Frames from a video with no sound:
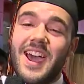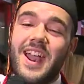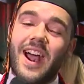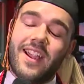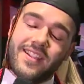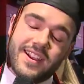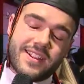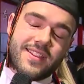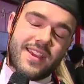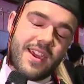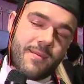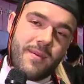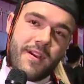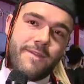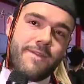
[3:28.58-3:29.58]
I'd like to
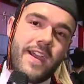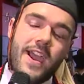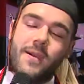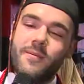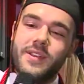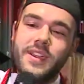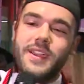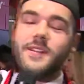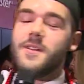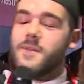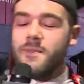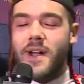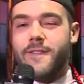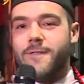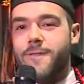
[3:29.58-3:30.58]
thank my family,
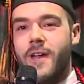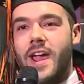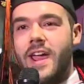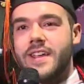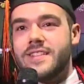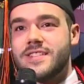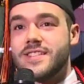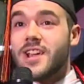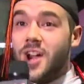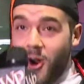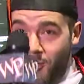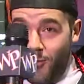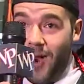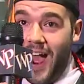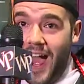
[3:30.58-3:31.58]
my friends,
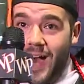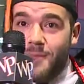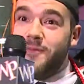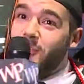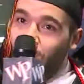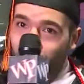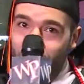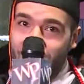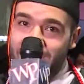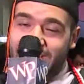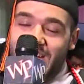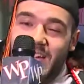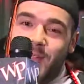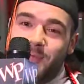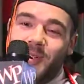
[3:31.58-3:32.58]
Rob for holding the
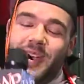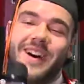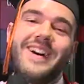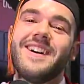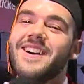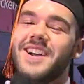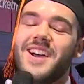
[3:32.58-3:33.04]
camera,